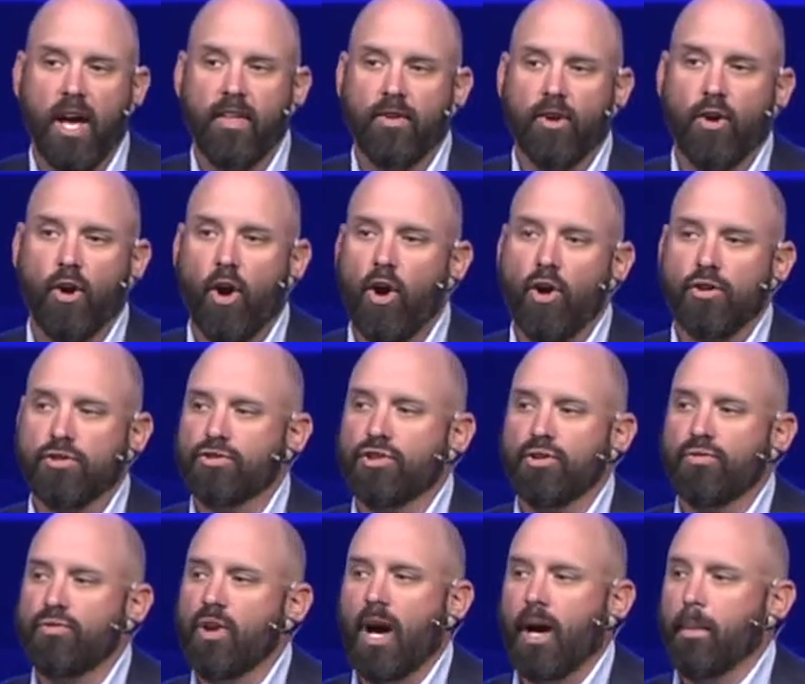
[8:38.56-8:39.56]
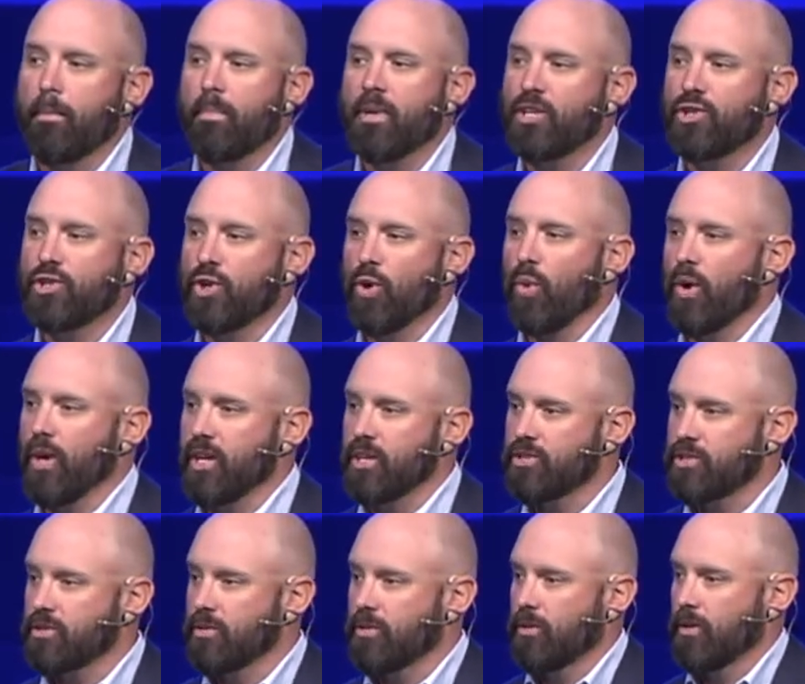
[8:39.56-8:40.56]
and there also not be
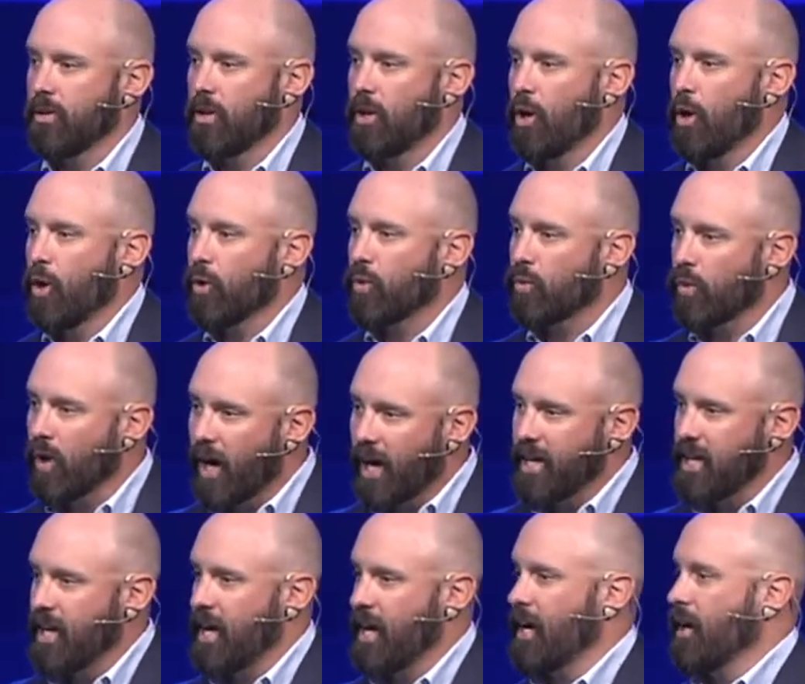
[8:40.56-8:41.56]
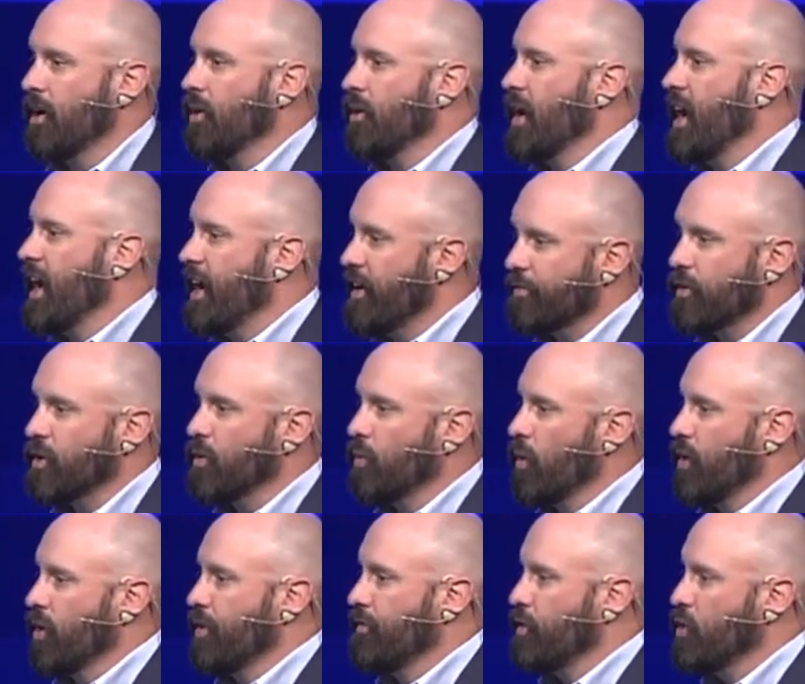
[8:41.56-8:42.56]
choice? Right now, every
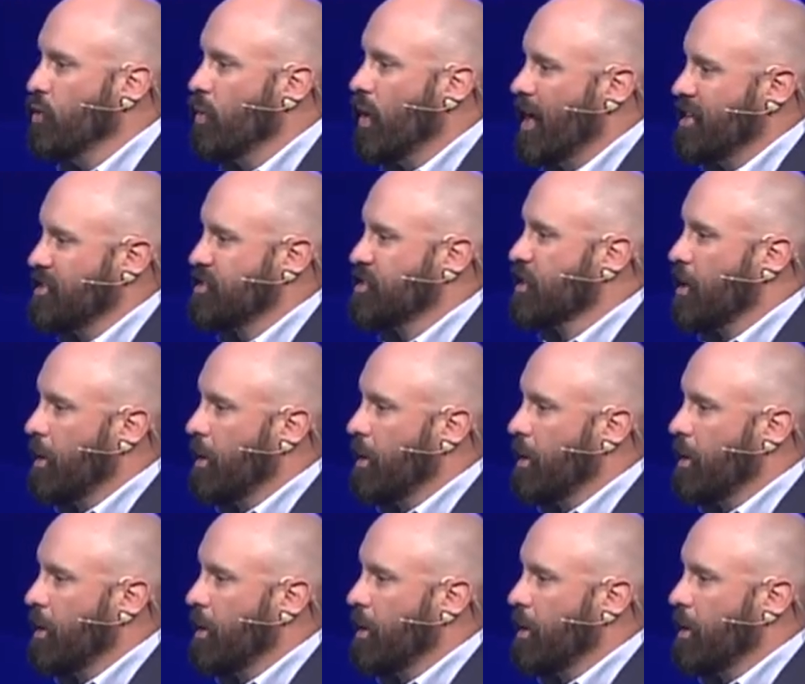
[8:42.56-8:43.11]
one of you has the